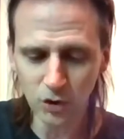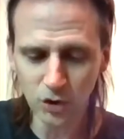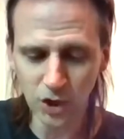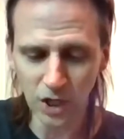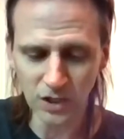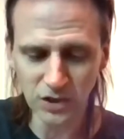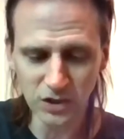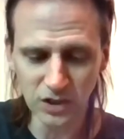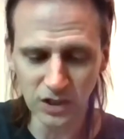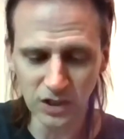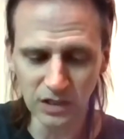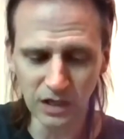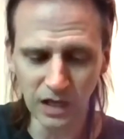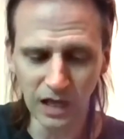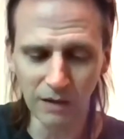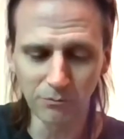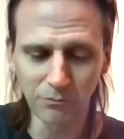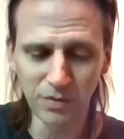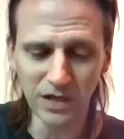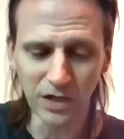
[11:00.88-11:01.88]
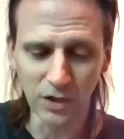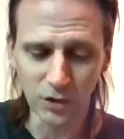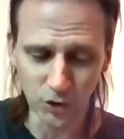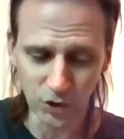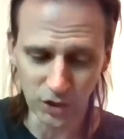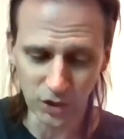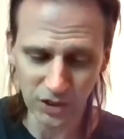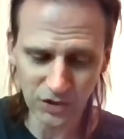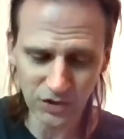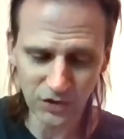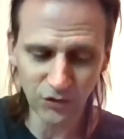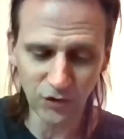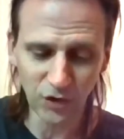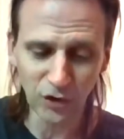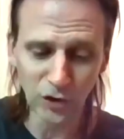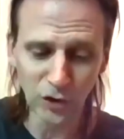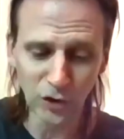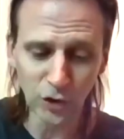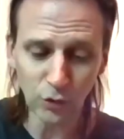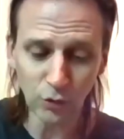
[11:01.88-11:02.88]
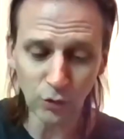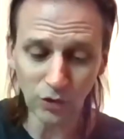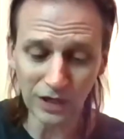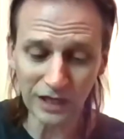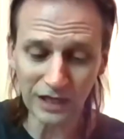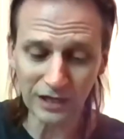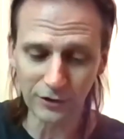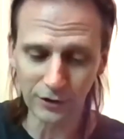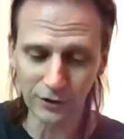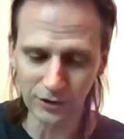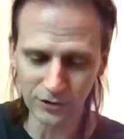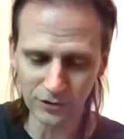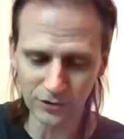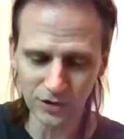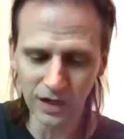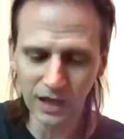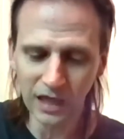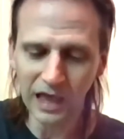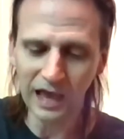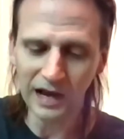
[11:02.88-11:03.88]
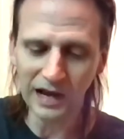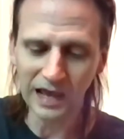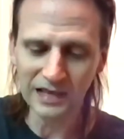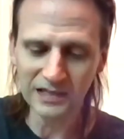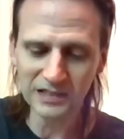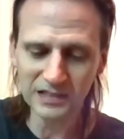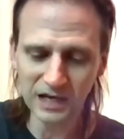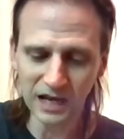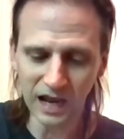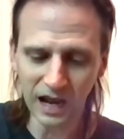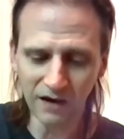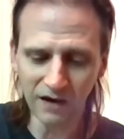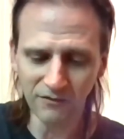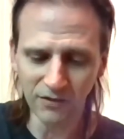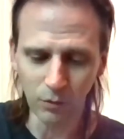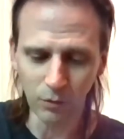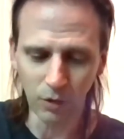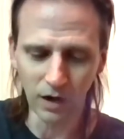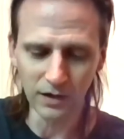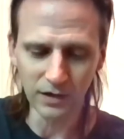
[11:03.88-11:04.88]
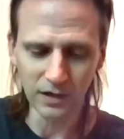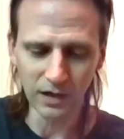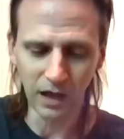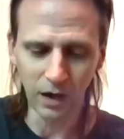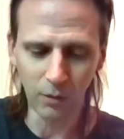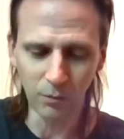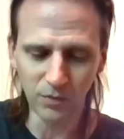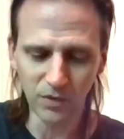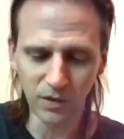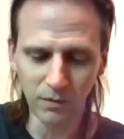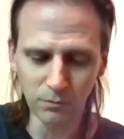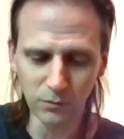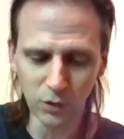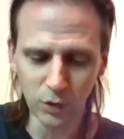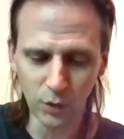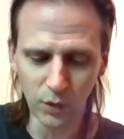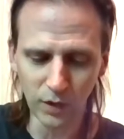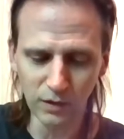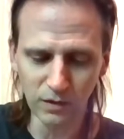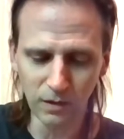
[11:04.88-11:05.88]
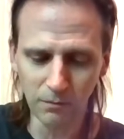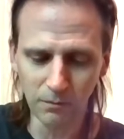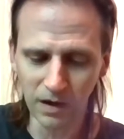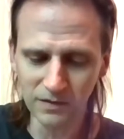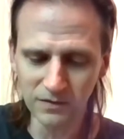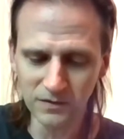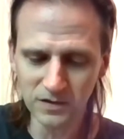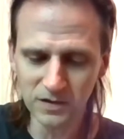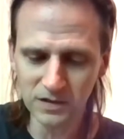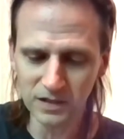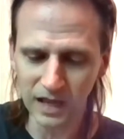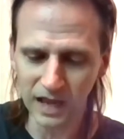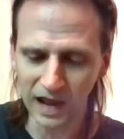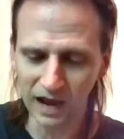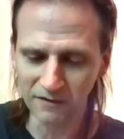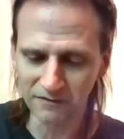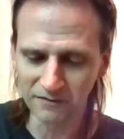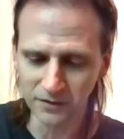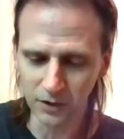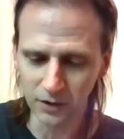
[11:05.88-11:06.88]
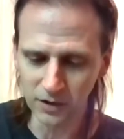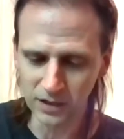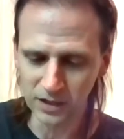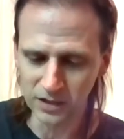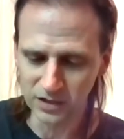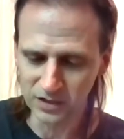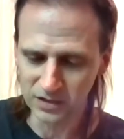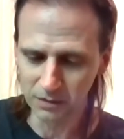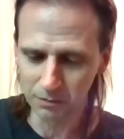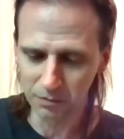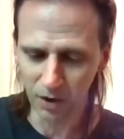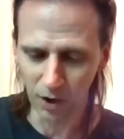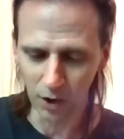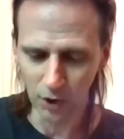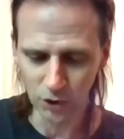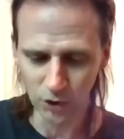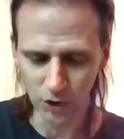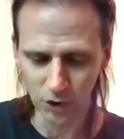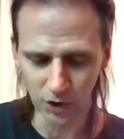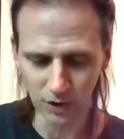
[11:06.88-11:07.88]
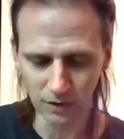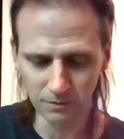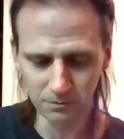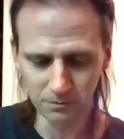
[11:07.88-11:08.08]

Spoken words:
Justin and Beatrice the new leaders and asked everyone to help them during the months after his departure.